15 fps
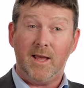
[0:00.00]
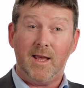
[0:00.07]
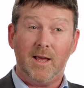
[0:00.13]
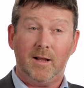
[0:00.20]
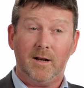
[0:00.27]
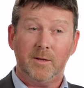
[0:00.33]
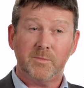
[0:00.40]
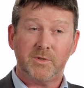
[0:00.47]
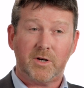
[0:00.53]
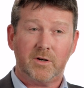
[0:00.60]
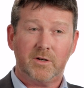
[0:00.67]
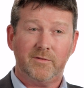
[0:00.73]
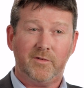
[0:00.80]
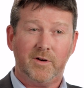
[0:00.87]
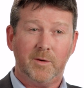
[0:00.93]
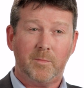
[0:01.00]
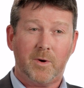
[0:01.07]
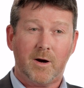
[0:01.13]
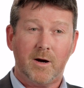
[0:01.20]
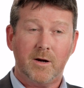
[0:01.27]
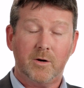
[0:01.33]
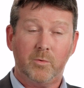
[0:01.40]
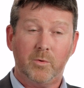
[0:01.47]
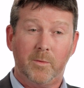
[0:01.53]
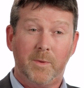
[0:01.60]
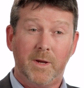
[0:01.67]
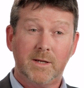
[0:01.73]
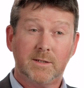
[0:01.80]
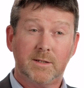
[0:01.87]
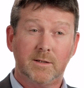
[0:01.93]
ALM certified partner. We're
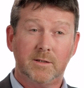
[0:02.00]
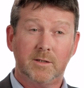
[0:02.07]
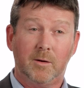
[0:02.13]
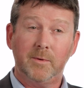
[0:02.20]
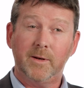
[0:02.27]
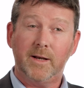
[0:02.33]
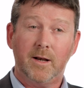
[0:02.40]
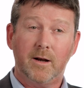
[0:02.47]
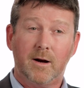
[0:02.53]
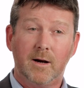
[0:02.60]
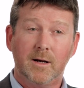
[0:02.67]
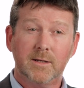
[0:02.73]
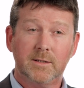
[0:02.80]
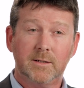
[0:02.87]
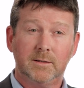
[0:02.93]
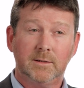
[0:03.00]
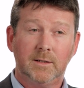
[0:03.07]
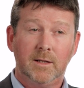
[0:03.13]
based in Dublin in Ireland.